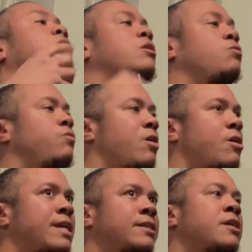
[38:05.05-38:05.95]
like
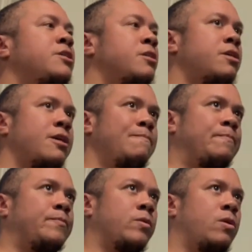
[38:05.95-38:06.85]
very intentionally
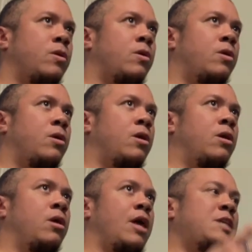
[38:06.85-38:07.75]

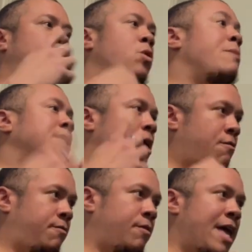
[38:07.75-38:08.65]
explore
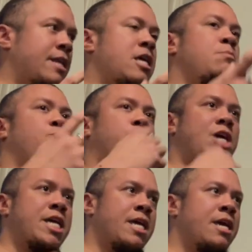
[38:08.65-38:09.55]
myself and keep
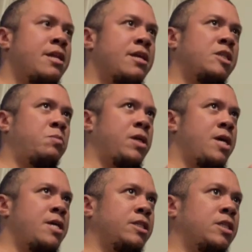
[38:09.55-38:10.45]
checking in, is
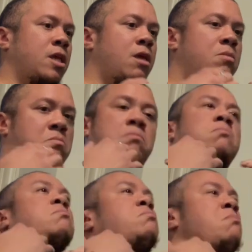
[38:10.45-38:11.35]
because
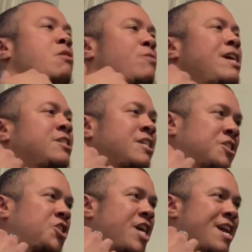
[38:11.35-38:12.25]
my range has
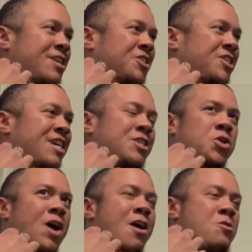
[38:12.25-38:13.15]
changed. And so
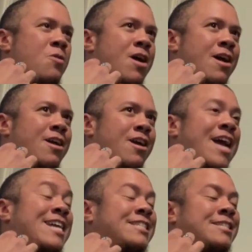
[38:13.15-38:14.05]
how do I
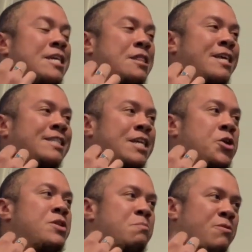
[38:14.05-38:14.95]
can sing things I
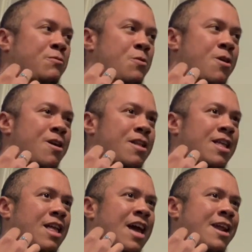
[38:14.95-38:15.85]
couldn't before,
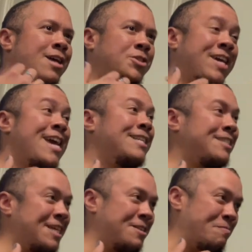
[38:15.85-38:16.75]
and I also can't
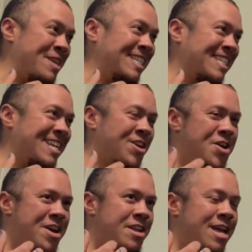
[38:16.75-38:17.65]
sing some things that I
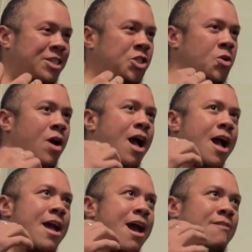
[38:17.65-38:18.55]
could. And so
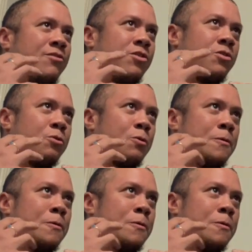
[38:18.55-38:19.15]
I have to